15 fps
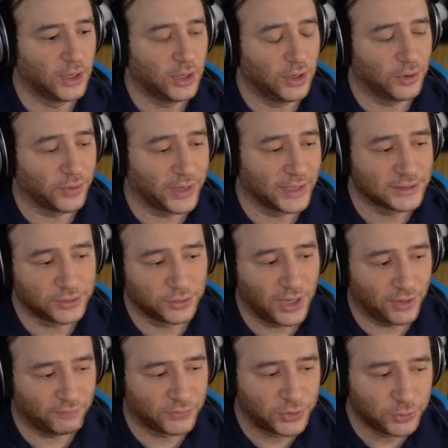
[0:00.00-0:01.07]
Okay, so you
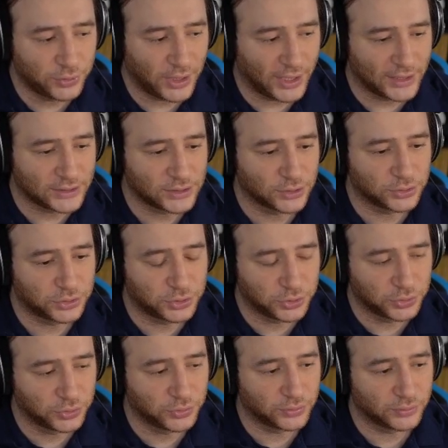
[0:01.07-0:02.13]
have two days
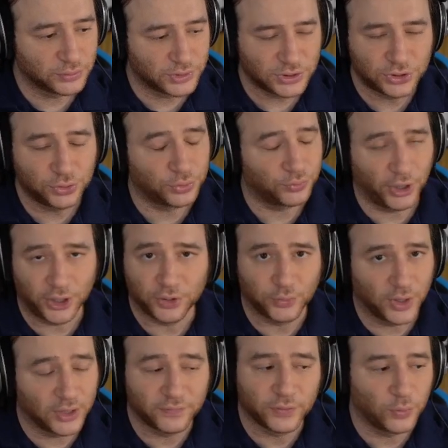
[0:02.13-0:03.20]
to just do it right
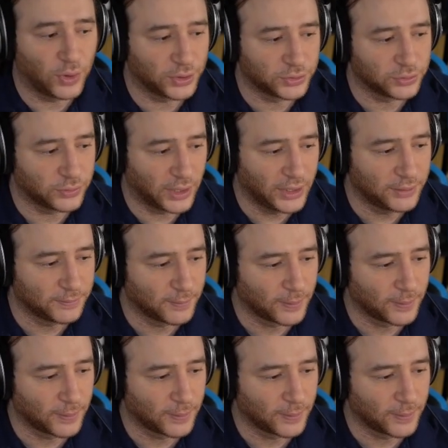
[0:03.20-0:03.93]
away if you want to, right?